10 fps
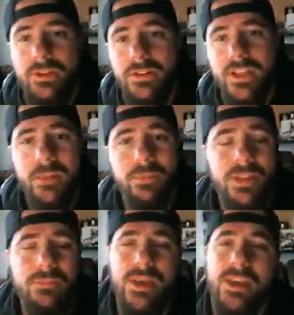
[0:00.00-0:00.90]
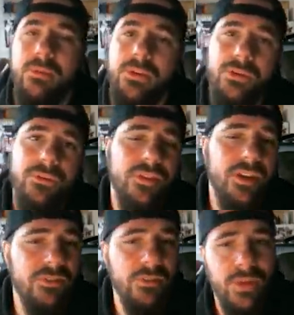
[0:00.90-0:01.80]
You can't play man with no
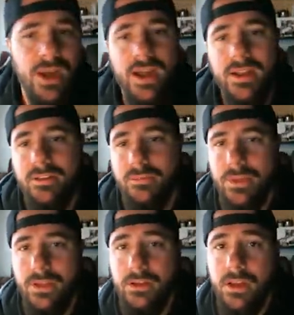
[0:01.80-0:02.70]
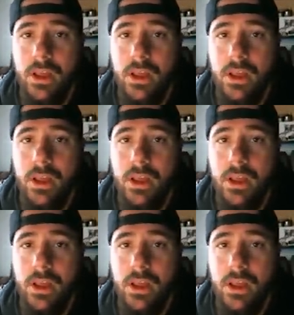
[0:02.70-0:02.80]
safety behind it, man.